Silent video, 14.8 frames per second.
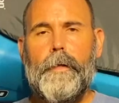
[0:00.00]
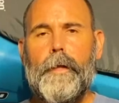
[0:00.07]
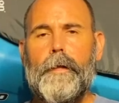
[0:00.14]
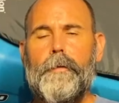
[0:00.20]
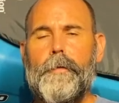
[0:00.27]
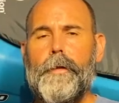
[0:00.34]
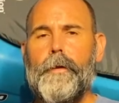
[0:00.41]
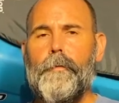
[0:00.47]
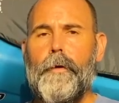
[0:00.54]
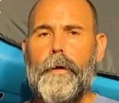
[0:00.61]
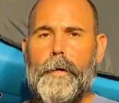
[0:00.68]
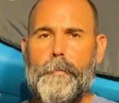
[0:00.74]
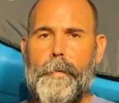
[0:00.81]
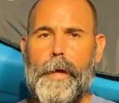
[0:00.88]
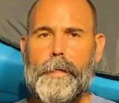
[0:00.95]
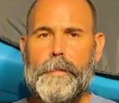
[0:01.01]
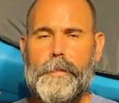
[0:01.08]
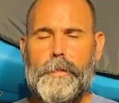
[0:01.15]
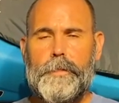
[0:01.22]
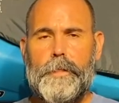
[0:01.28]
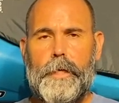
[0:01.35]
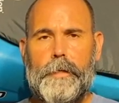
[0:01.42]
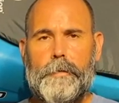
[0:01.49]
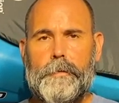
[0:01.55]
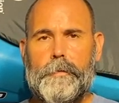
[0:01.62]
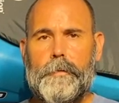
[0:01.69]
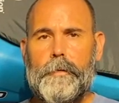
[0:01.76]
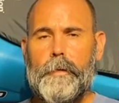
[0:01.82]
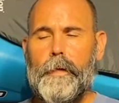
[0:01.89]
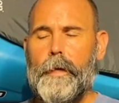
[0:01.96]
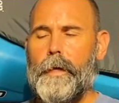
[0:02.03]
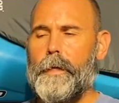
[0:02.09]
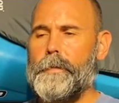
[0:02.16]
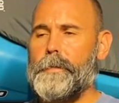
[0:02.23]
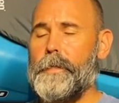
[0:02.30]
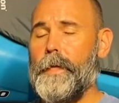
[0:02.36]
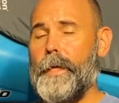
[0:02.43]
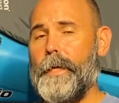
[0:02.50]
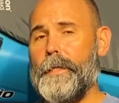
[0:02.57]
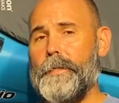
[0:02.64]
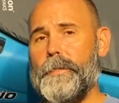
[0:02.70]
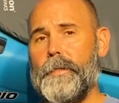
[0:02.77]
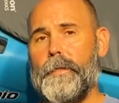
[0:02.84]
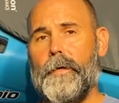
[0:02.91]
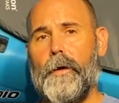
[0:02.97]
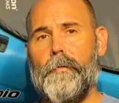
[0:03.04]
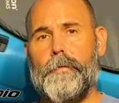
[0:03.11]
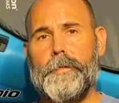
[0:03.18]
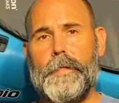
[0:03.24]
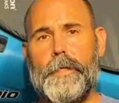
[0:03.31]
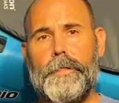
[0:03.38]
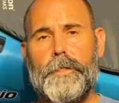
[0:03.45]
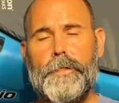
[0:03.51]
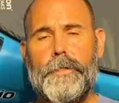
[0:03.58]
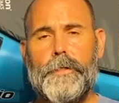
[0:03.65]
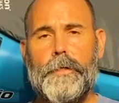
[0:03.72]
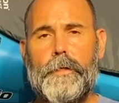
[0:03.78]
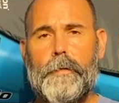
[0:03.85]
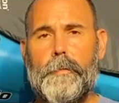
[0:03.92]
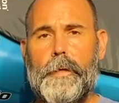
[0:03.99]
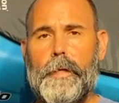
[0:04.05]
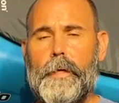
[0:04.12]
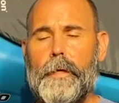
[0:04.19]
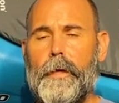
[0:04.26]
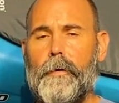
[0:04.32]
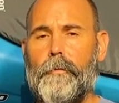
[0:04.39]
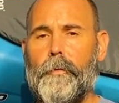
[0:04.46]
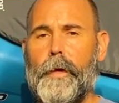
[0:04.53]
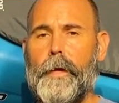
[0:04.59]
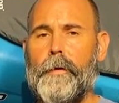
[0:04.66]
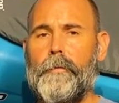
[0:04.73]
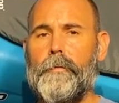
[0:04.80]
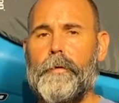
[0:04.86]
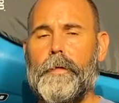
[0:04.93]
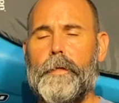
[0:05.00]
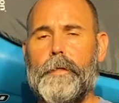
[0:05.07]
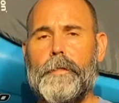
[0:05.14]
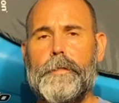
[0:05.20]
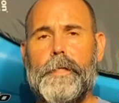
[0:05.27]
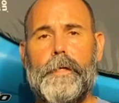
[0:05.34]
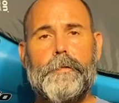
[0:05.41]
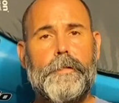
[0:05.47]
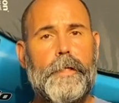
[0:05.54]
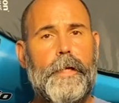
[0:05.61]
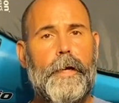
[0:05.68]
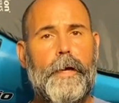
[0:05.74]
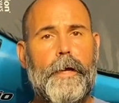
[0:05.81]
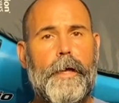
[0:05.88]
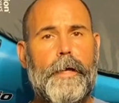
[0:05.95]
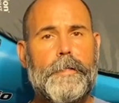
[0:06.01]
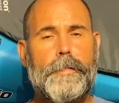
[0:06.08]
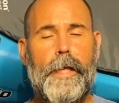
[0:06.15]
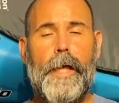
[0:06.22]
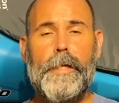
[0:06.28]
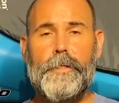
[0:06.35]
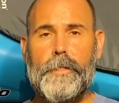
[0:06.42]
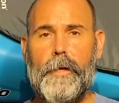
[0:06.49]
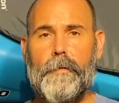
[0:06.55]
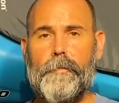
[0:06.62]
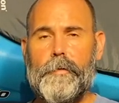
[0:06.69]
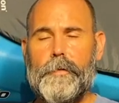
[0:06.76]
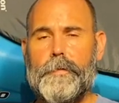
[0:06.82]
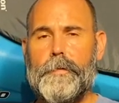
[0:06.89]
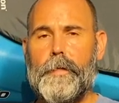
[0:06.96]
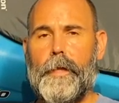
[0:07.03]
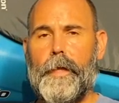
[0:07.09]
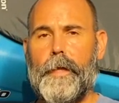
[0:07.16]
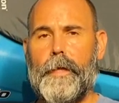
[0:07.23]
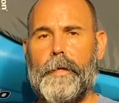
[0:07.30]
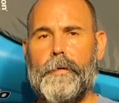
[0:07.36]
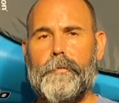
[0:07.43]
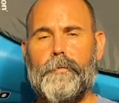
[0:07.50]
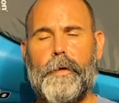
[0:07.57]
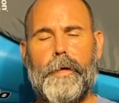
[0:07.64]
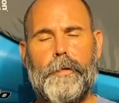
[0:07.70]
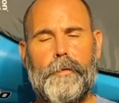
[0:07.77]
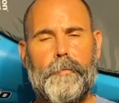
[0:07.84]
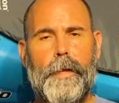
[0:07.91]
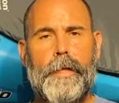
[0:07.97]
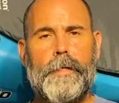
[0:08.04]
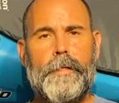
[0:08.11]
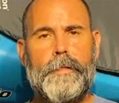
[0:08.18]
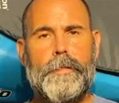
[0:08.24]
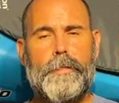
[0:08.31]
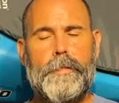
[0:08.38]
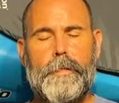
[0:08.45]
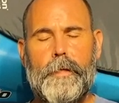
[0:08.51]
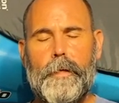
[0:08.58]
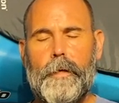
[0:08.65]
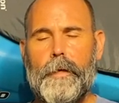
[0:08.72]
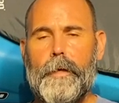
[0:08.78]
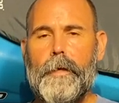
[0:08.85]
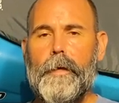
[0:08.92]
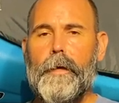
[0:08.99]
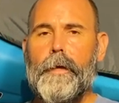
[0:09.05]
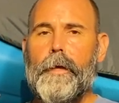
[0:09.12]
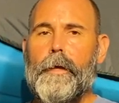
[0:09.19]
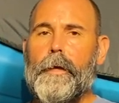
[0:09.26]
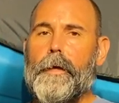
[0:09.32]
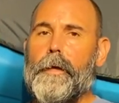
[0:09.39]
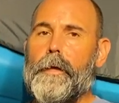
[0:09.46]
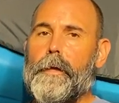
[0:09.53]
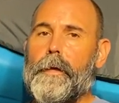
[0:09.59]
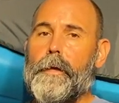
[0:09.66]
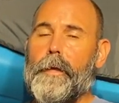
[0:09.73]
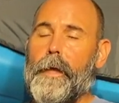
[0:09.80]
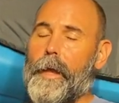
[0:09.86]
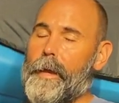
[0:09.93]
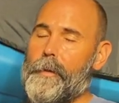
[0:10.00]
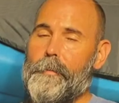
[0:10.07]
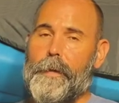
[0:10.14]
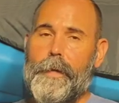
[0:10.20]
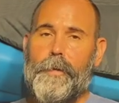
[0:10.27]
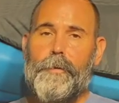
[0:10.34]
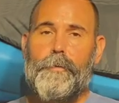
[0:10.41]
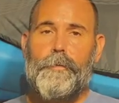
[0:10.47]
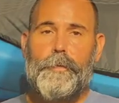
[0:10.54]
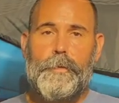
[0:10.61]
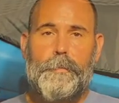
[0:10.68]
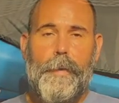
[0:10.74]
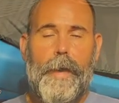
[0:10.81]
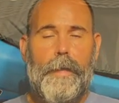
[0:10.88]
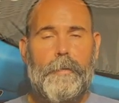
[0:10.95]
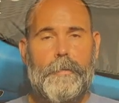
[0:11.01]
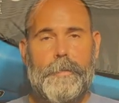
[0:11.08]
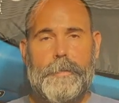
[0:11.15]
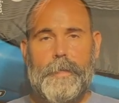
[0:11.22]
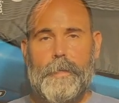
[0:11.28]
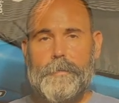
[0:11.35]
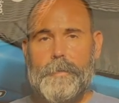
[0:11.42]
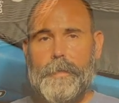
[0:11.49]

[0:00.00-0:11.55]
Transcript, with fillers: Hello there, welcome back to the channel. Uh, today's conversation is going to be around Delta Kayak's hatch covers and regular maintenance. Anybody who's paddled a Delta